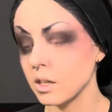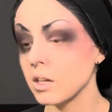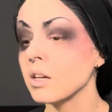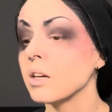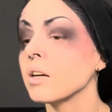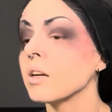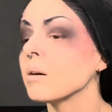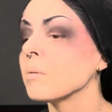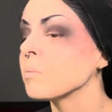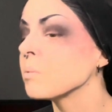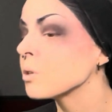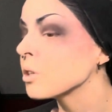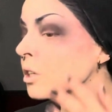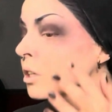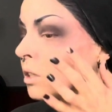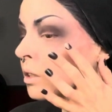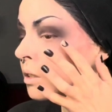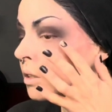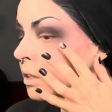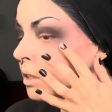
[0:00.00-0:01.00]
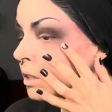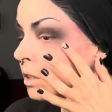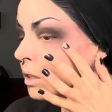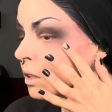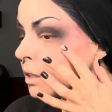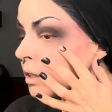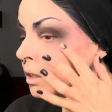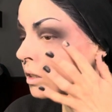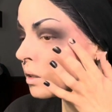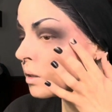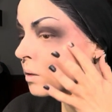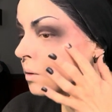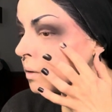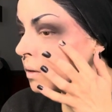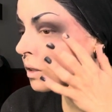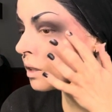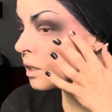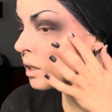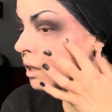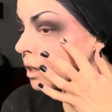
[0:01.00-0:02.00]
And I'm just gonna do
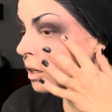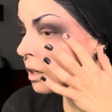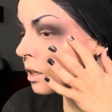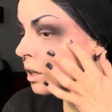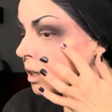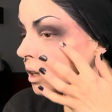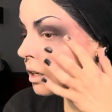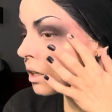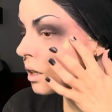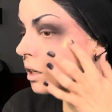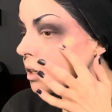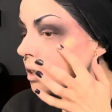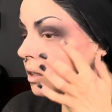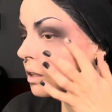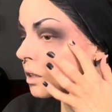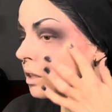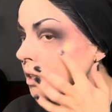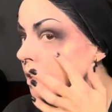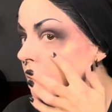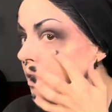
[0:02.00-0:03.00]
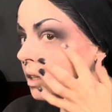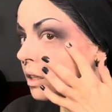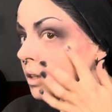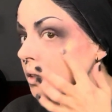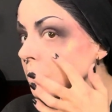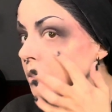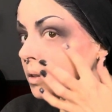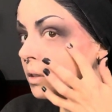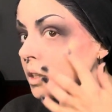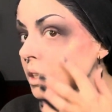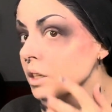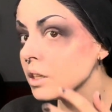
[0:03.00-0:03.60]
a little.